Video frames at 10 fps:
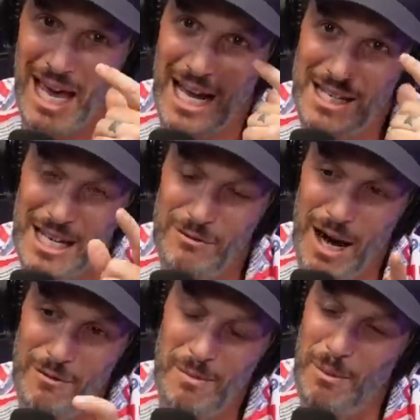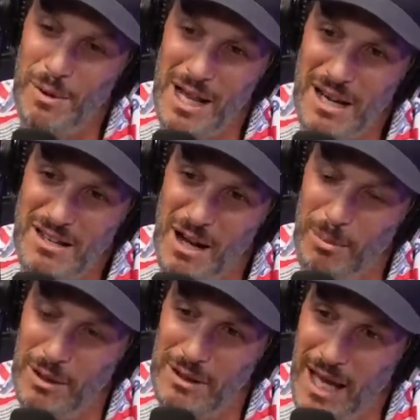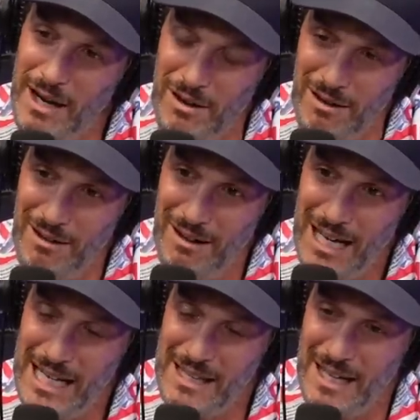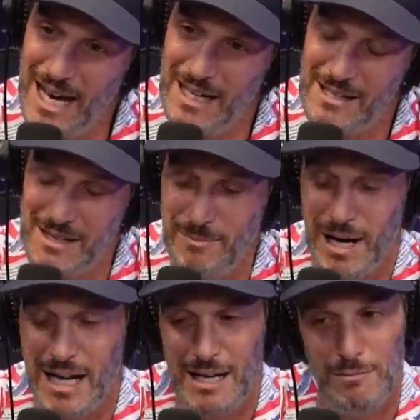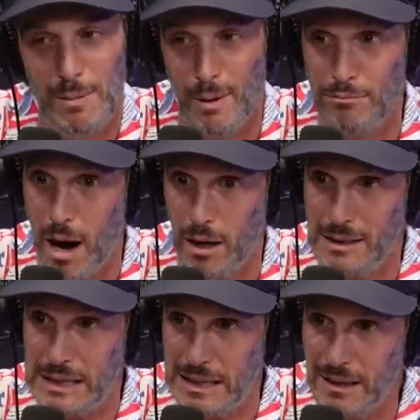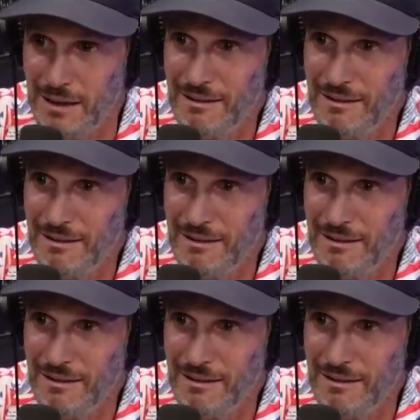And I did. I remembered a double letter in the next, but I didn't remember Martin.